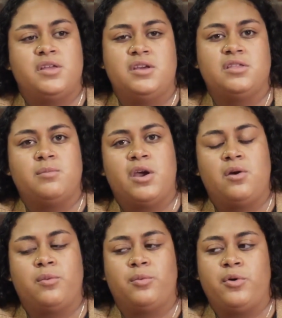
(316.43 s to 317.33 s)
And I think the
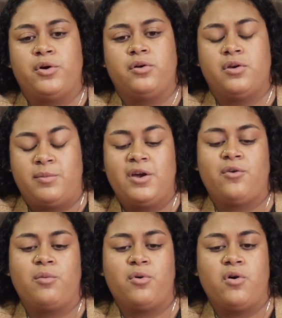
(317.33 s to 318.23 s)

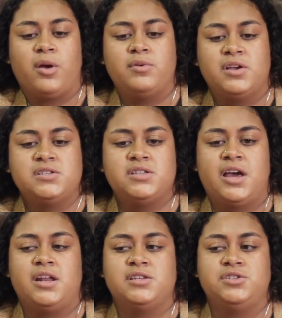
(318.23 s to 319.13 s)
AmeriCorps program does
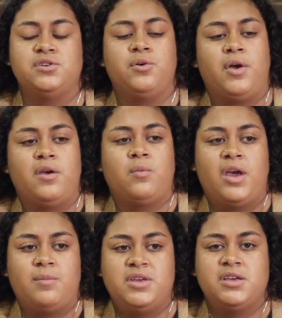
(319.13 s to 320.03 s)
that in such a great
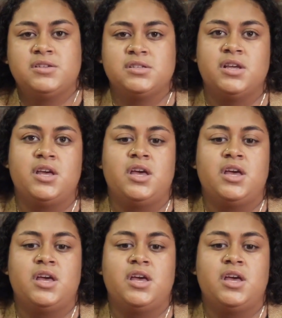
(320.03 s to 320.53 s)
way, because